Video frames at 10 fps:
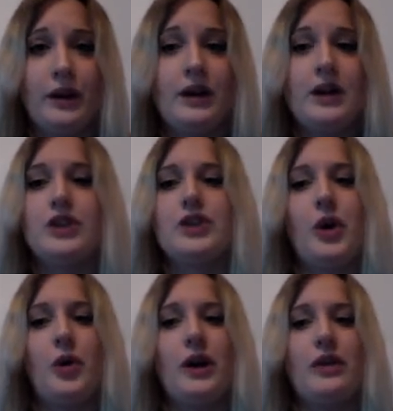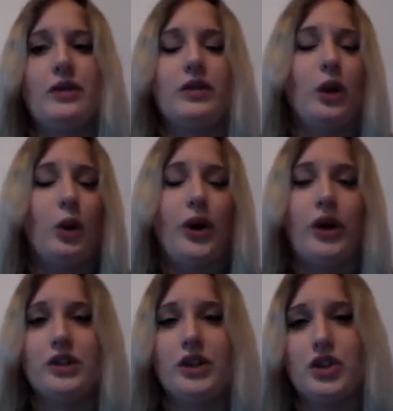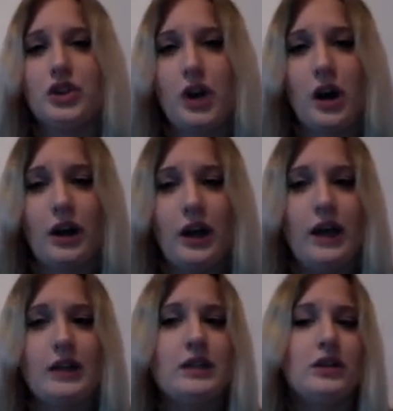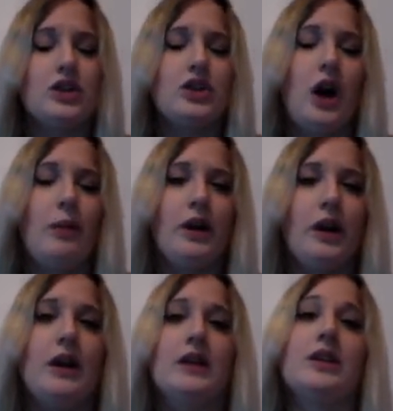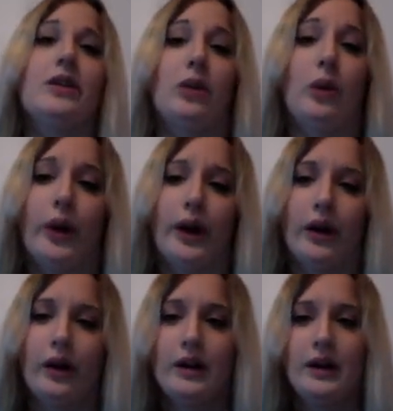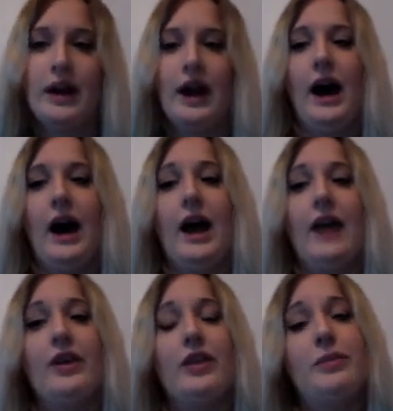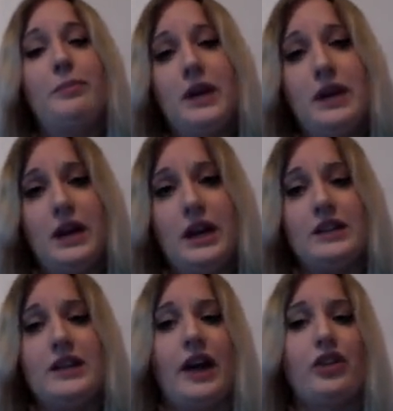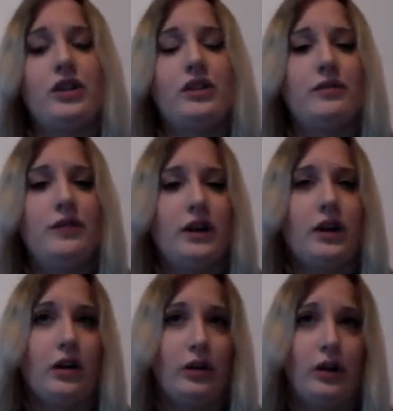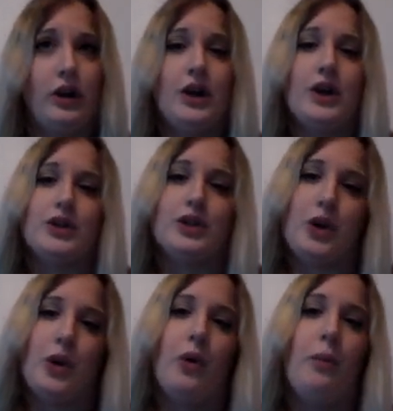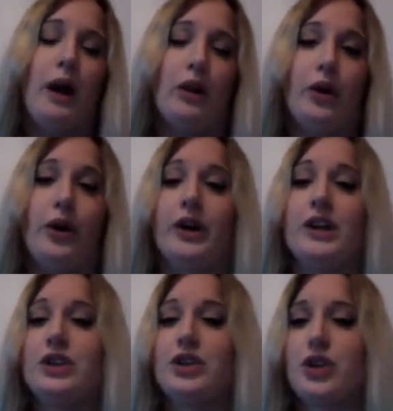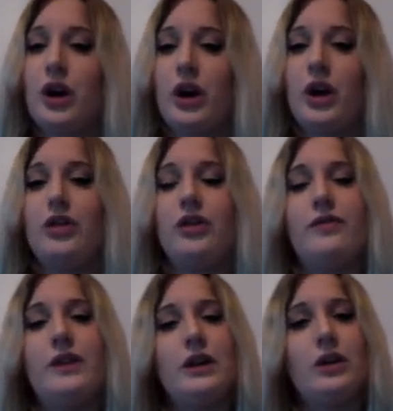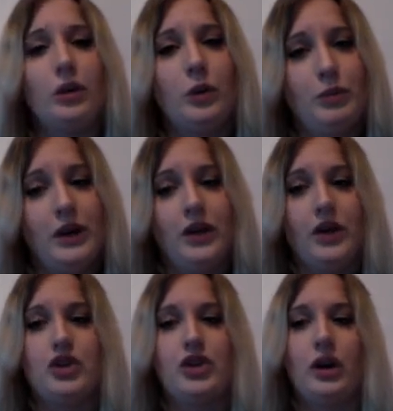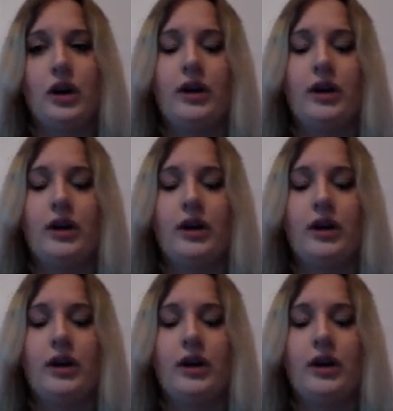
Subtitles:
So in the lawyer is a shark case, the topic is lawyer. And then B is actually the vehicle. So my lawyer is a shark, the vehicle would be the shark.